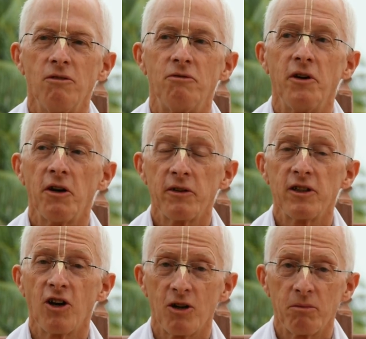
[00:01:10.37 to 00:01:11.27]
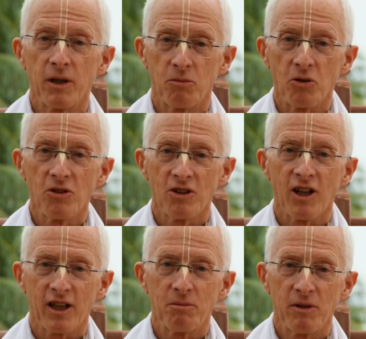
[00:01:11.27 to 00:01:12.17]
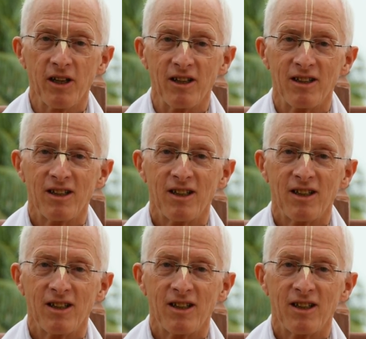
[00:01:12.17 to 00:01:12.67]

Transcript: very young people like me,